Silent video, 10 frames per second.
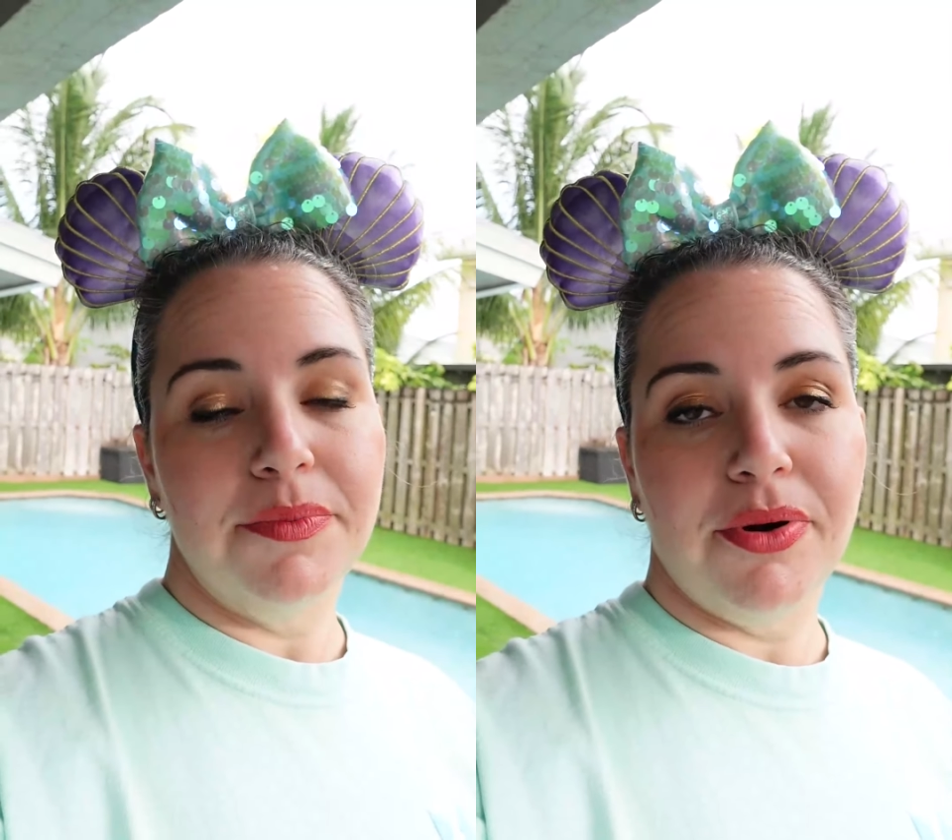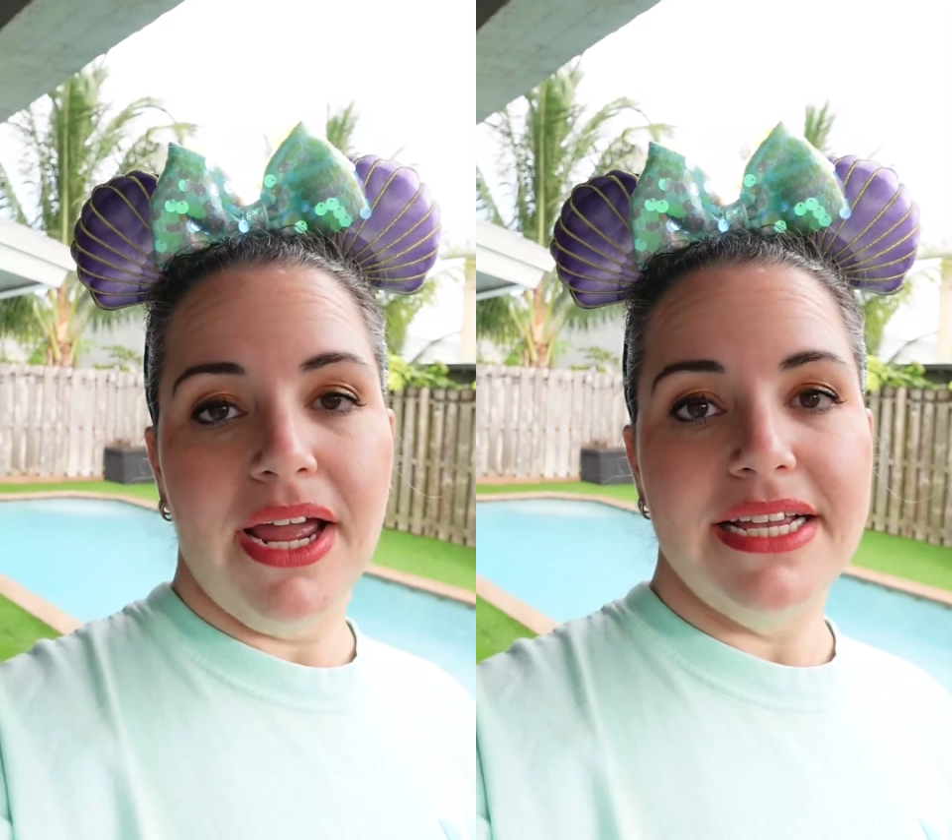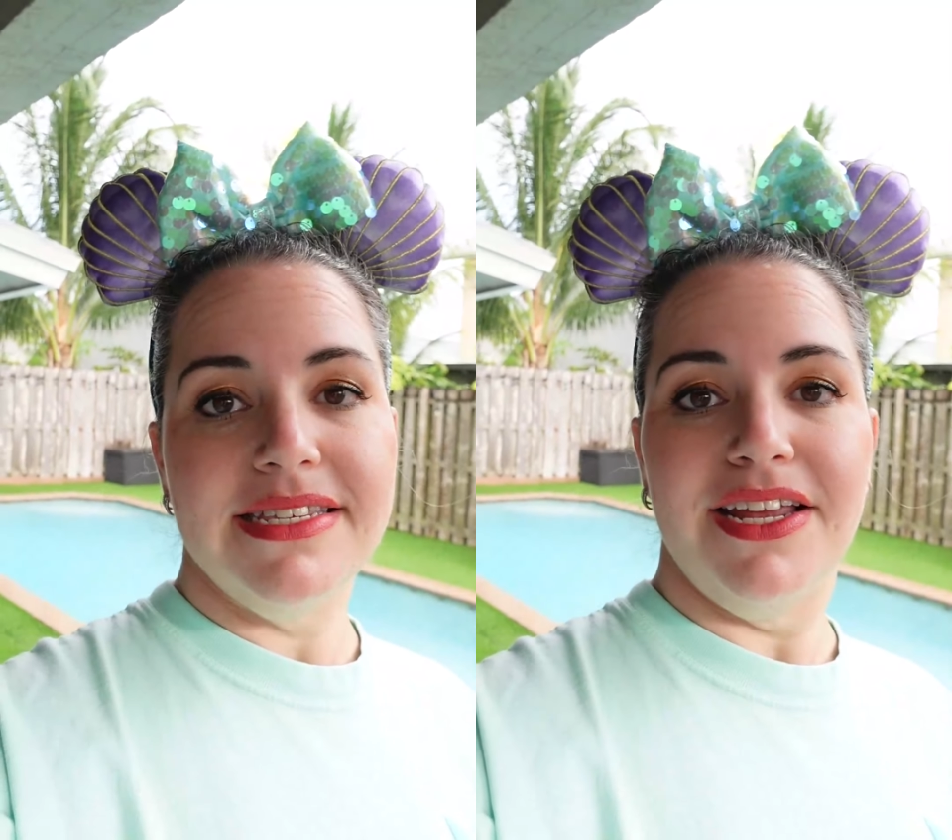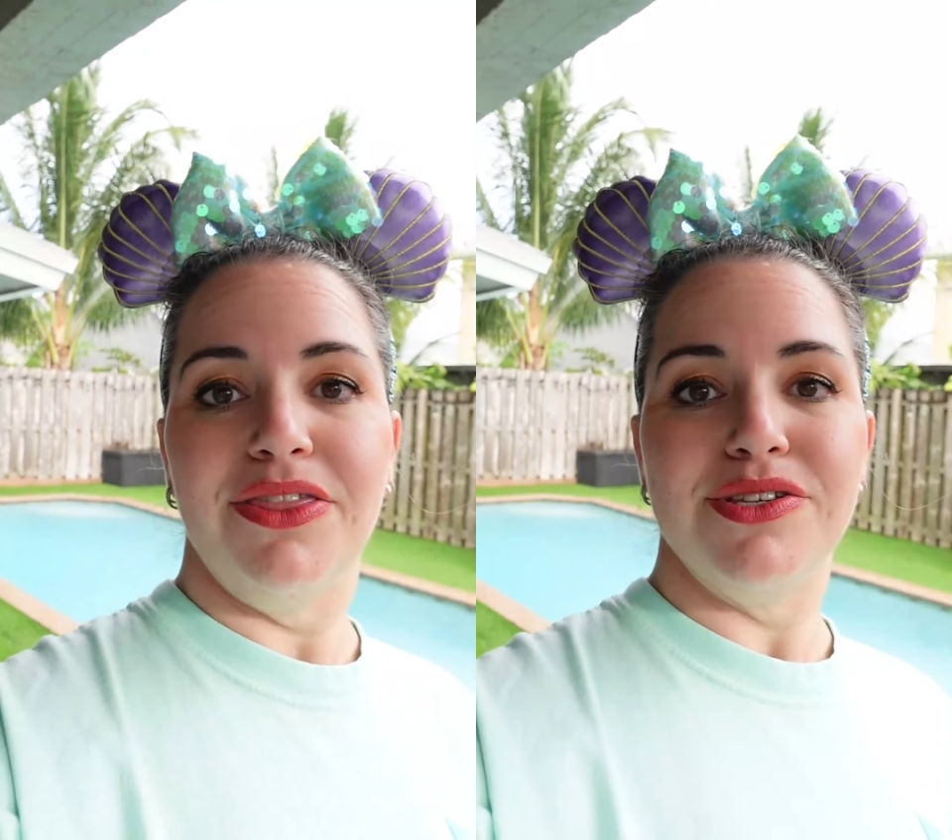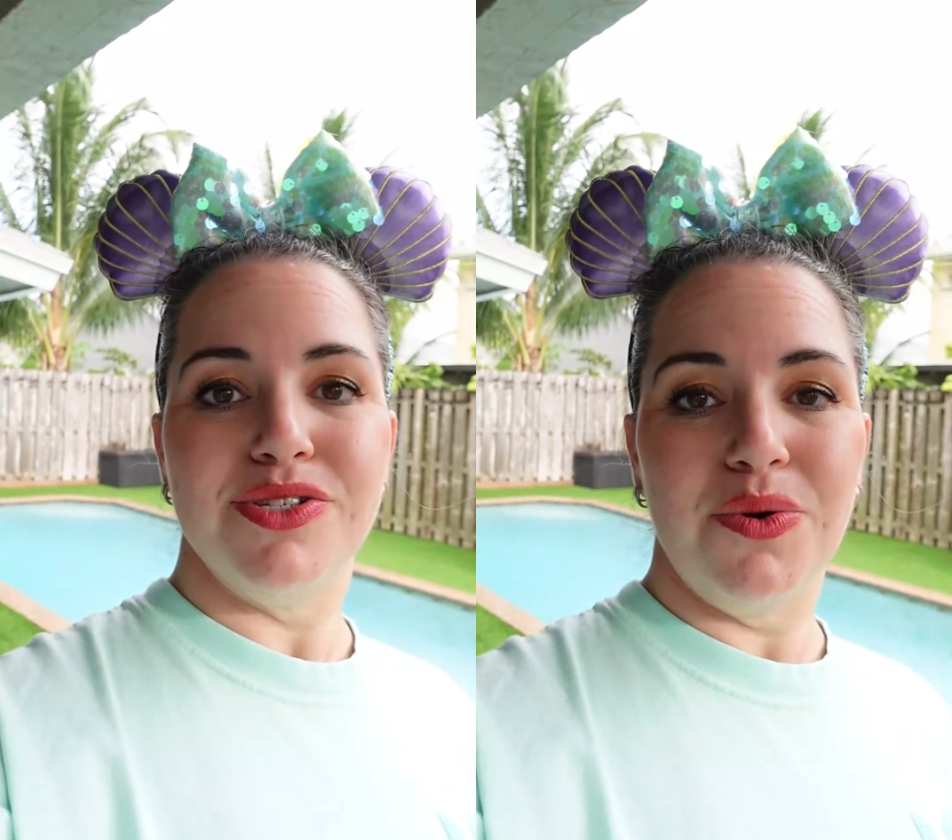price in
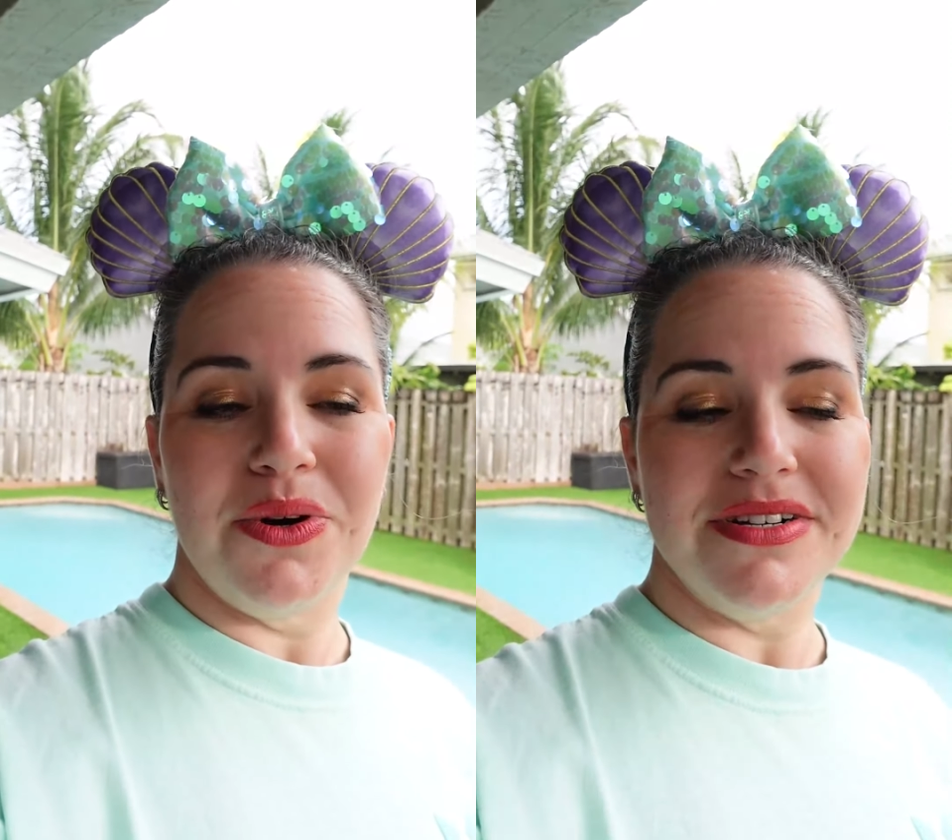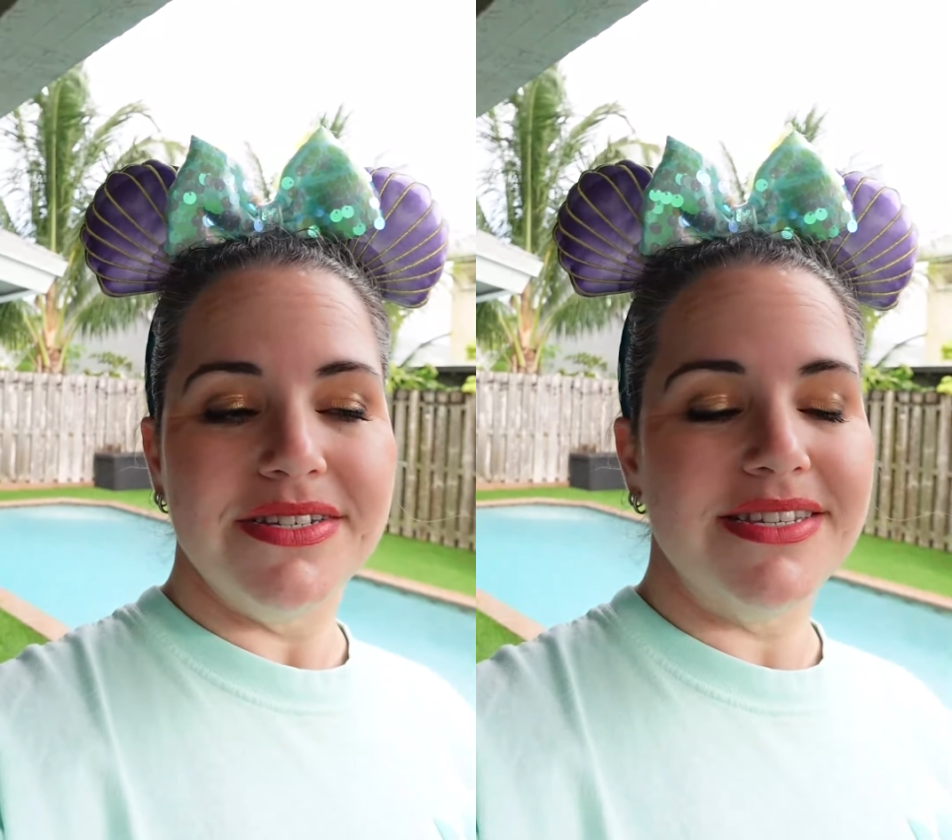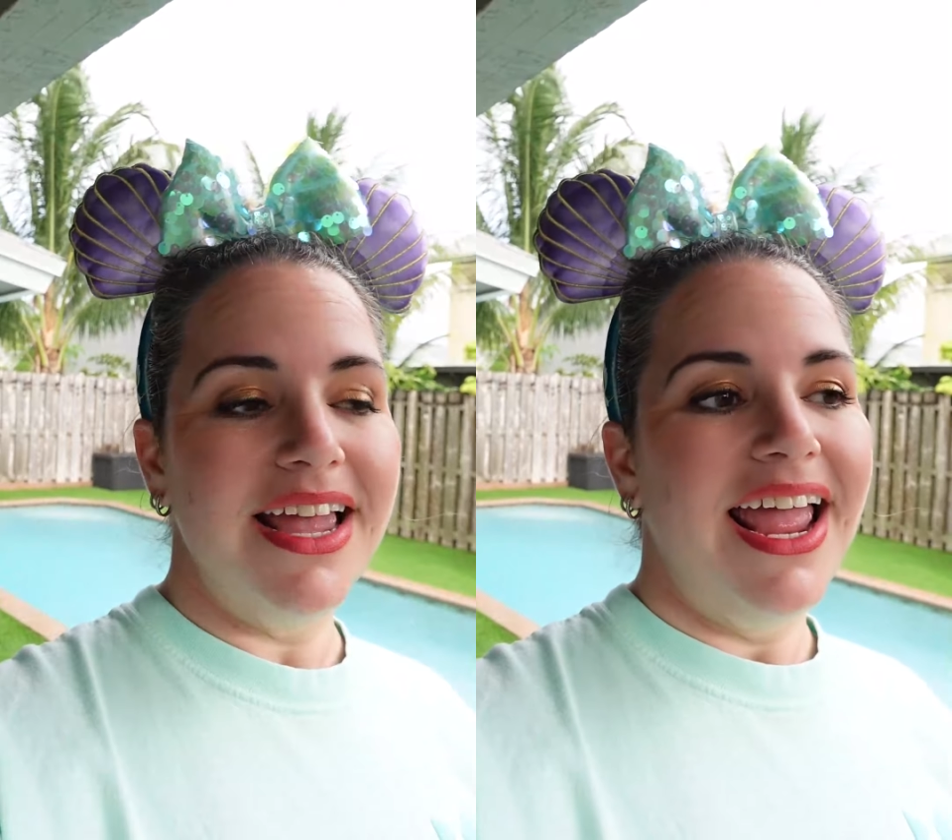the stores,